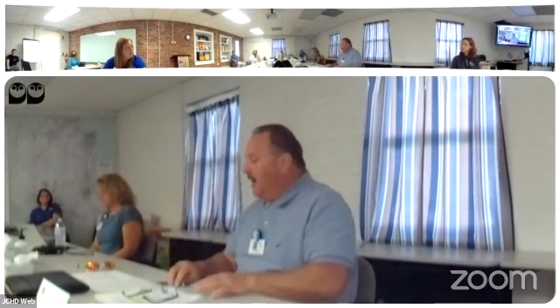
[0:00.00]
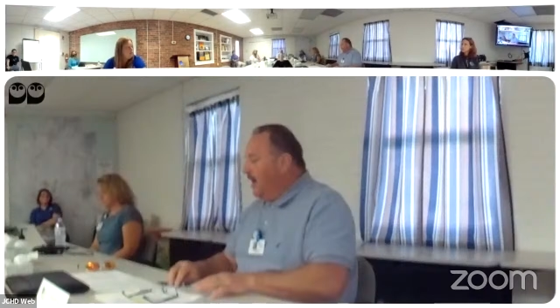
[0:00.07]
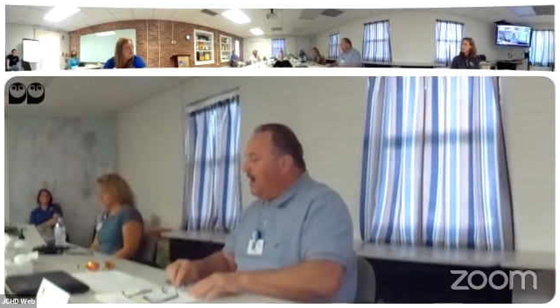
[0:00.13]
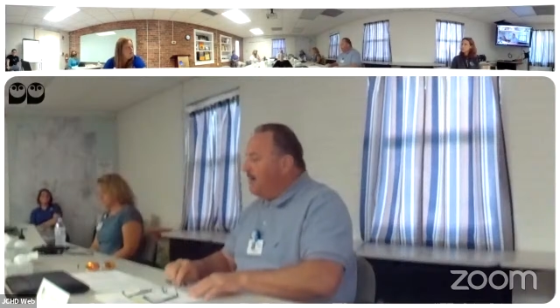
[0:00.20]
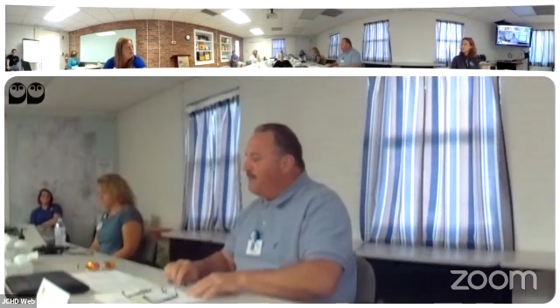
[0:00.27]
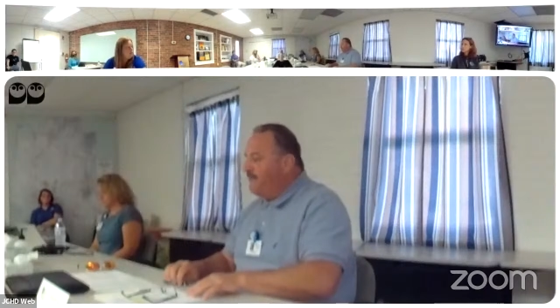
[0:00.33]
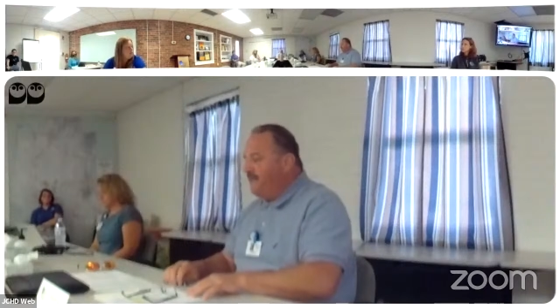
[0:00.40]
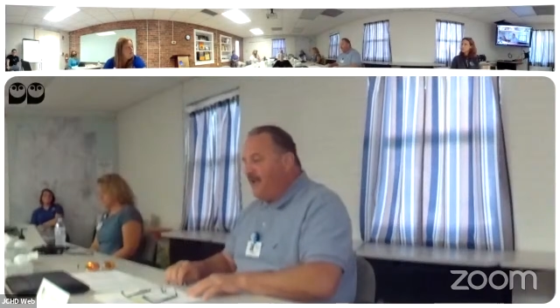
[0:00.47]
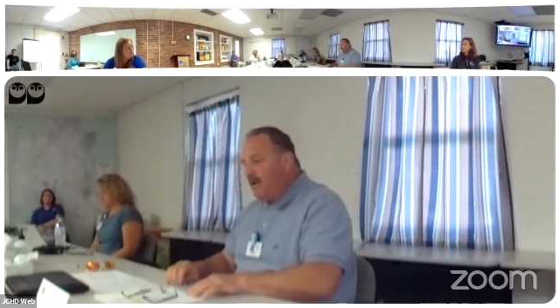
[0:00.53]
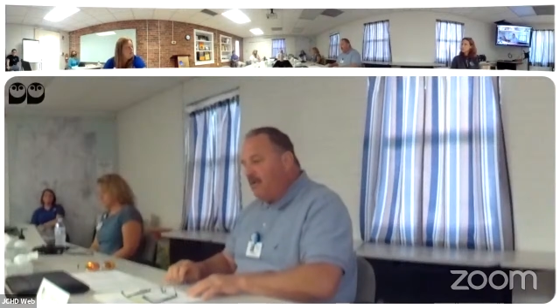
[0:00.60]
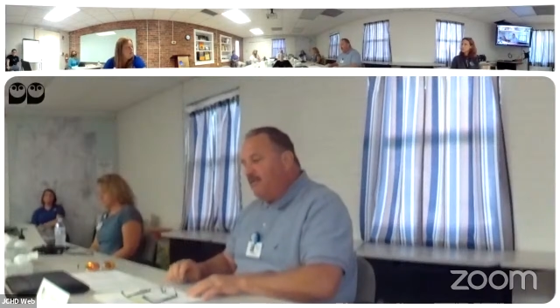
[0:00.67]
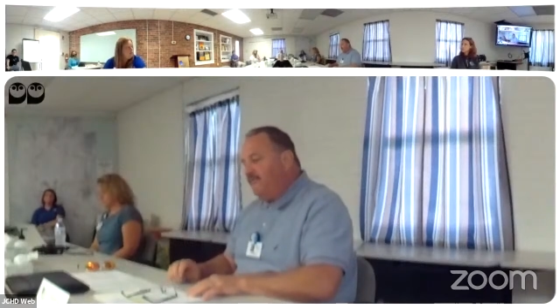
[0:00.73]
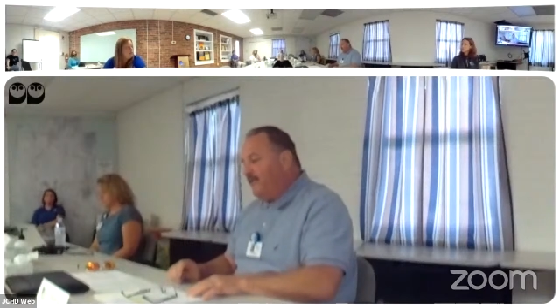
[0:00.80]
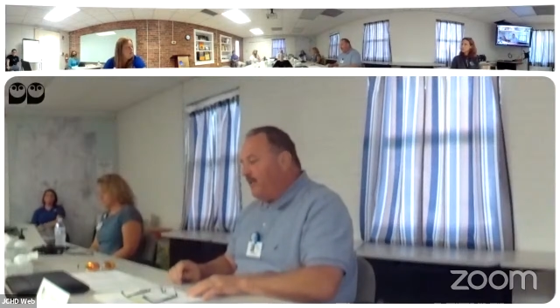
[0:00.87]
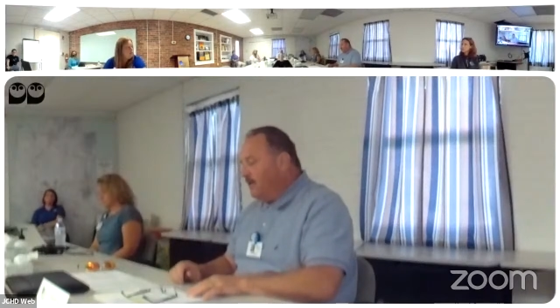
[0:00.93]
And I'm
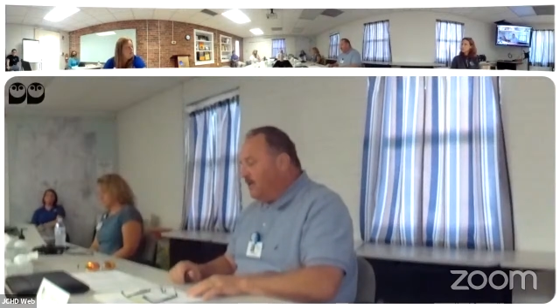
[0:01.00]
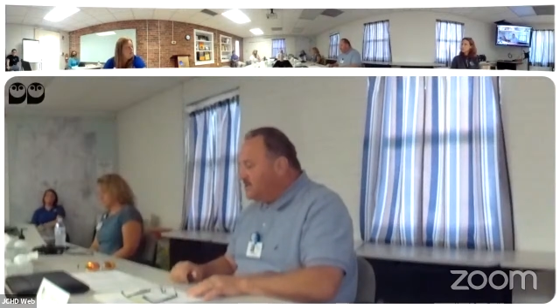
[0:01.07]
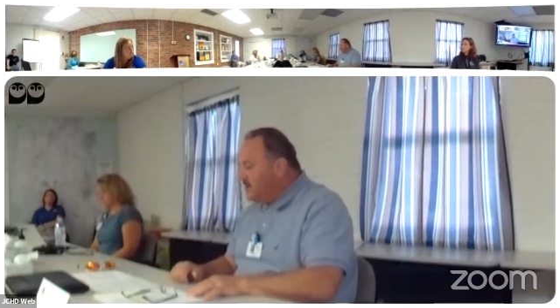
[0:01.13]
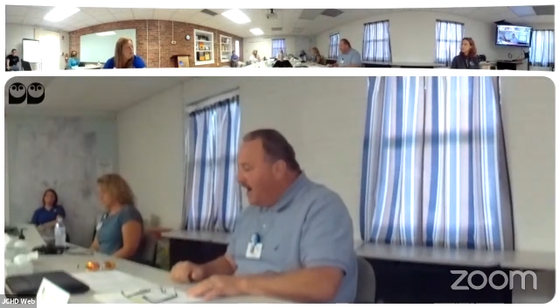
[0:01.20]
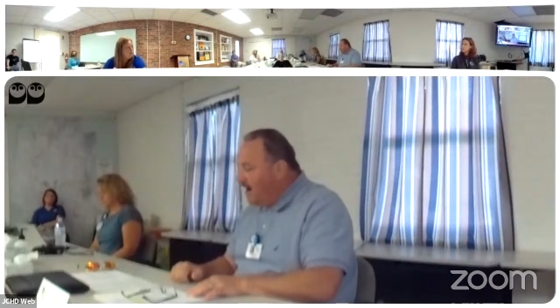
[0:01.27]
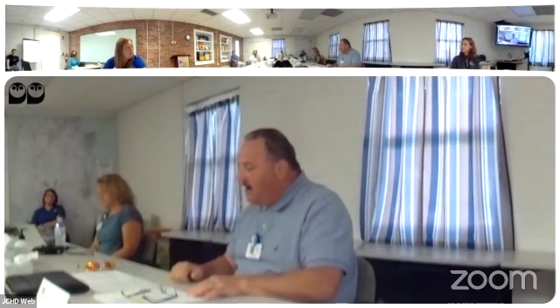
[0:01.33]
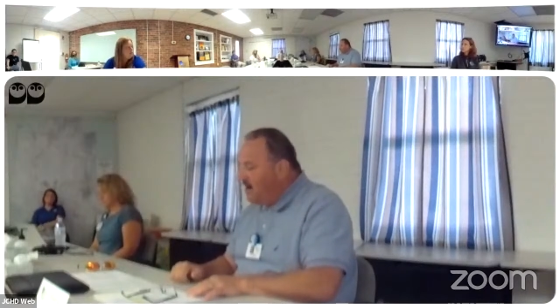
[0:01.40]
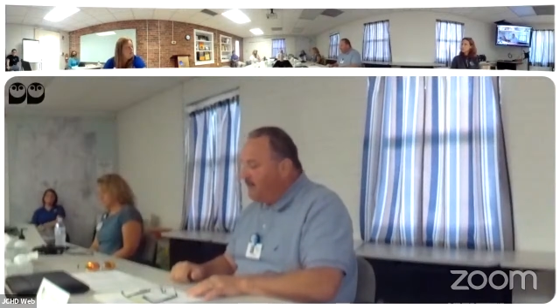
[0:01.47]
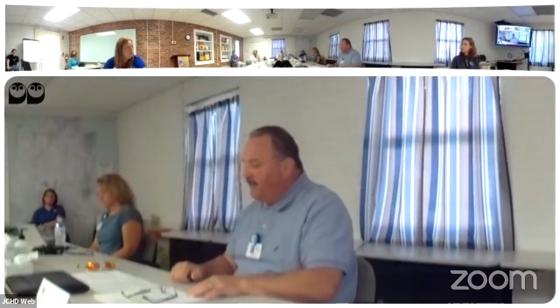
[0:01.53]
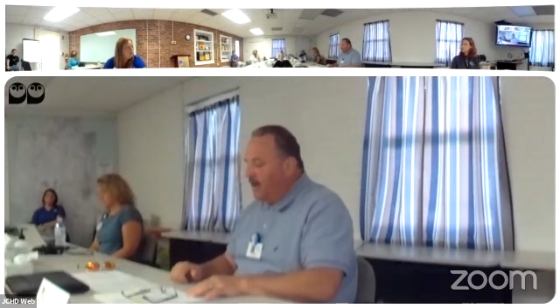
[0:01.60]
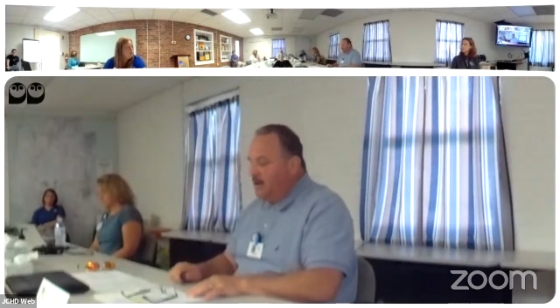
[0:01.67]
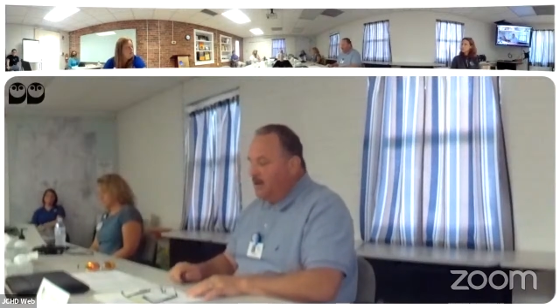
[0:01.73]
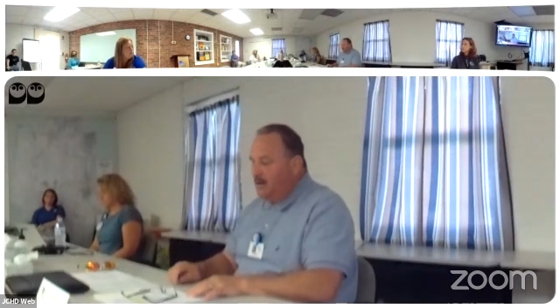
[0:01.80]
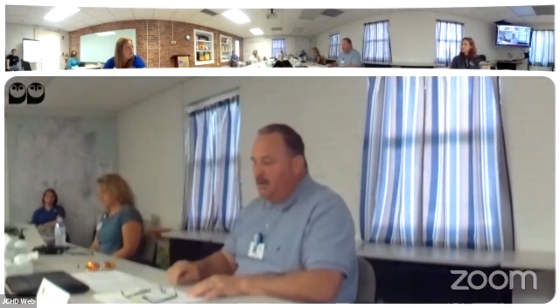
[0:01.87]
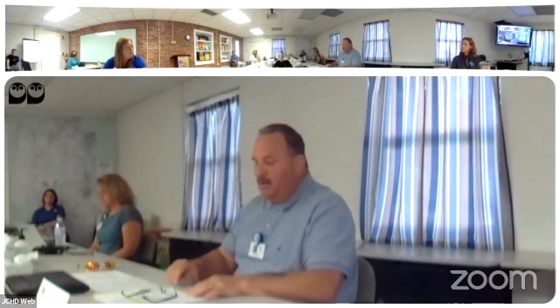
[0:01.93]
very, very tired
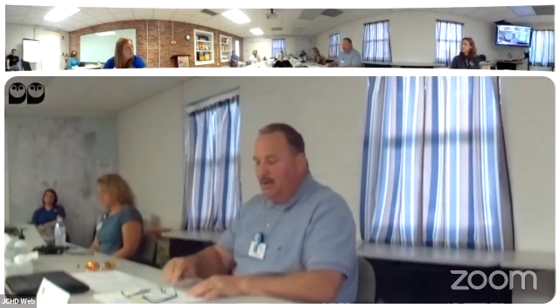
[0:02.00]
of it.